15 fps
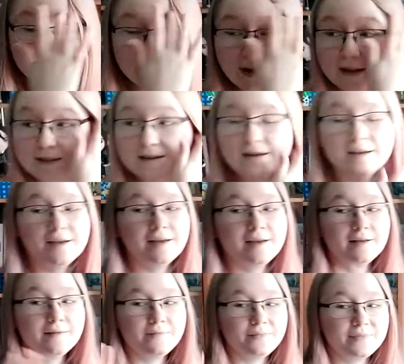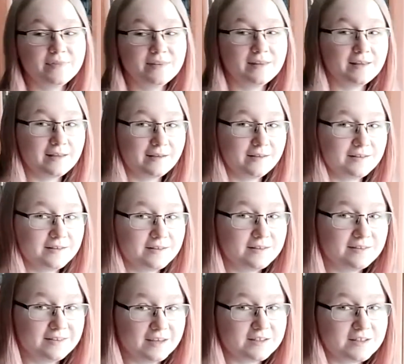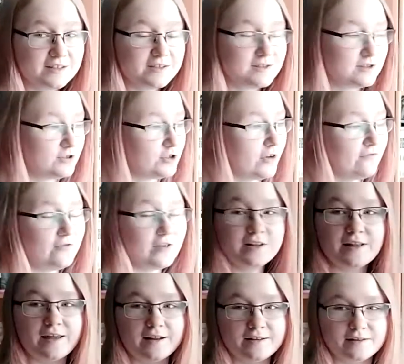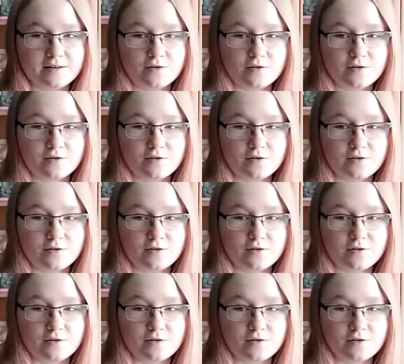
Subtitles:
but this is something that,